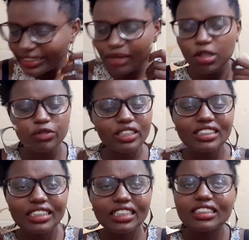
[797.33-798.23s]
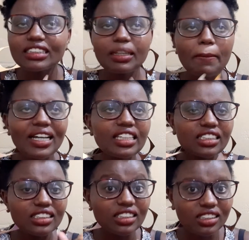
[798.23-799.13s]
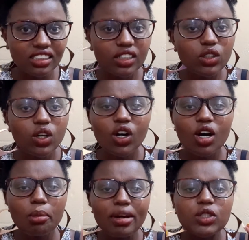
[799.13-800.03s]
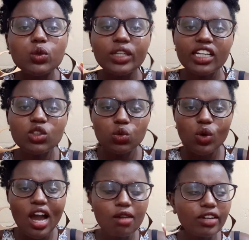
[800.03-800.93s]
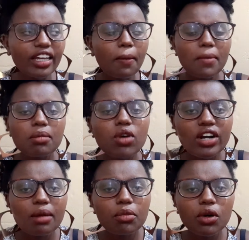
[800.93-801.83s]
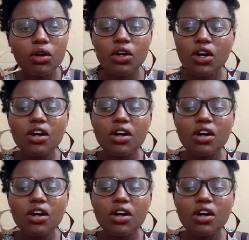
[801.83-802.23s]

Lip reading: some of these things the budget is zero, but you get to have like memorable